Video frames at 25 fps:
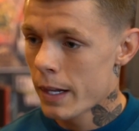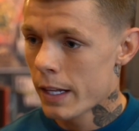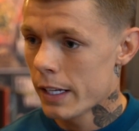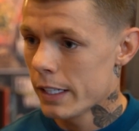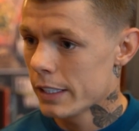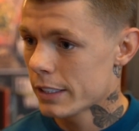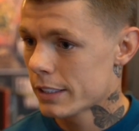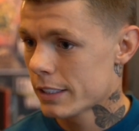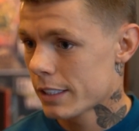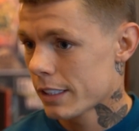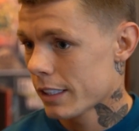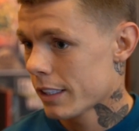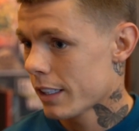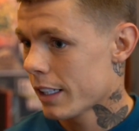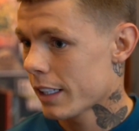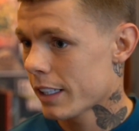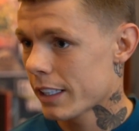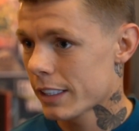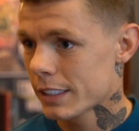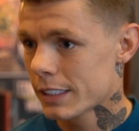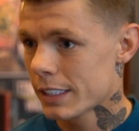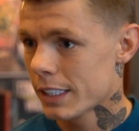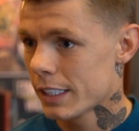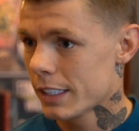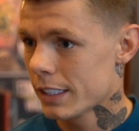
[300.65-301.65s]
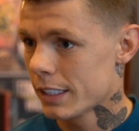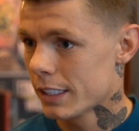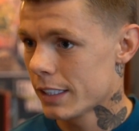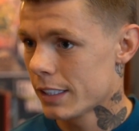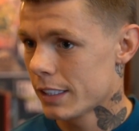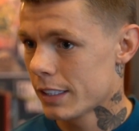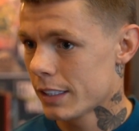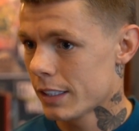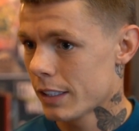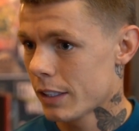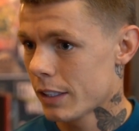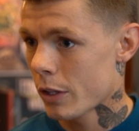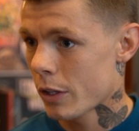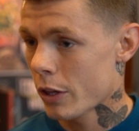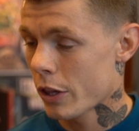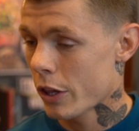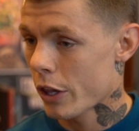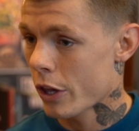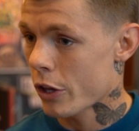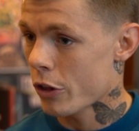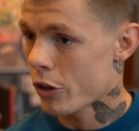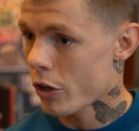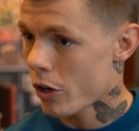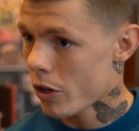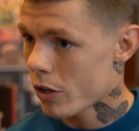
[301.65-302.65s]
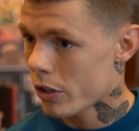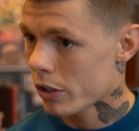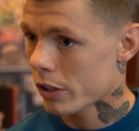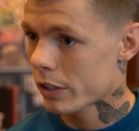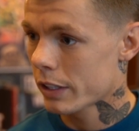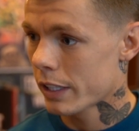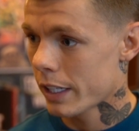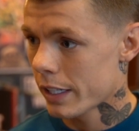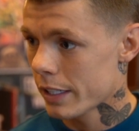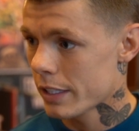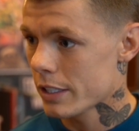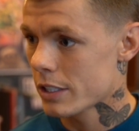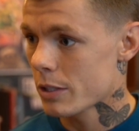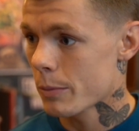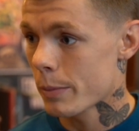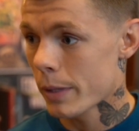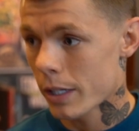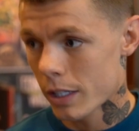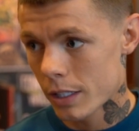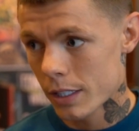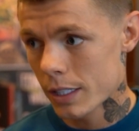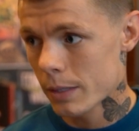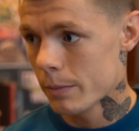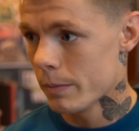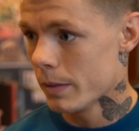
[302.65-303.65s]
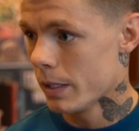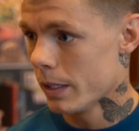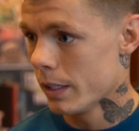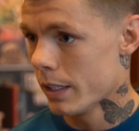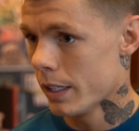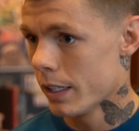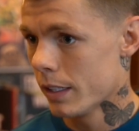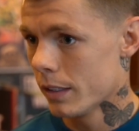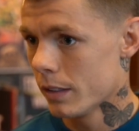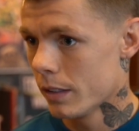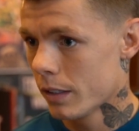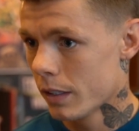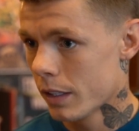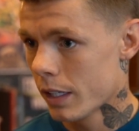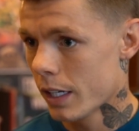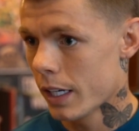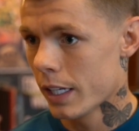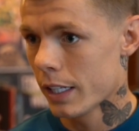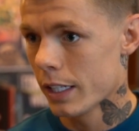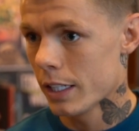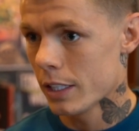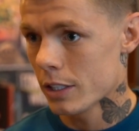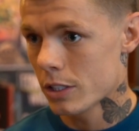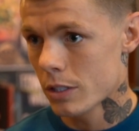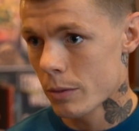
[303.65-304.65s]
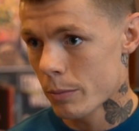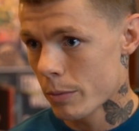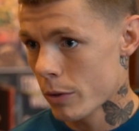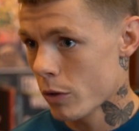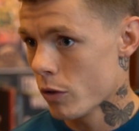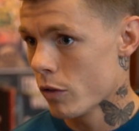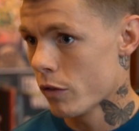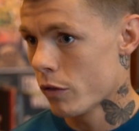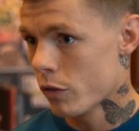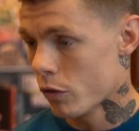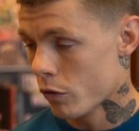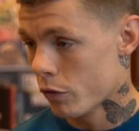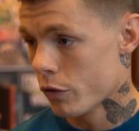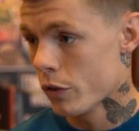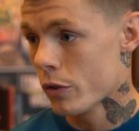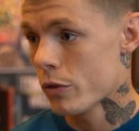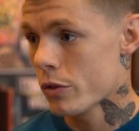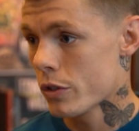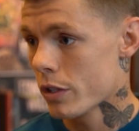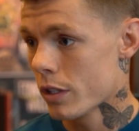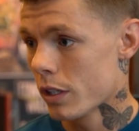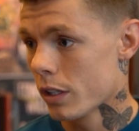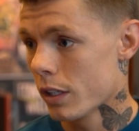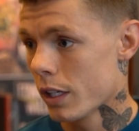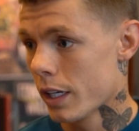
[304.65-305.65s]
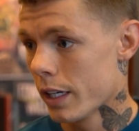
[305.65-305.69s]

It's like I said, the dark days are behind me now, and it's a beautiful future.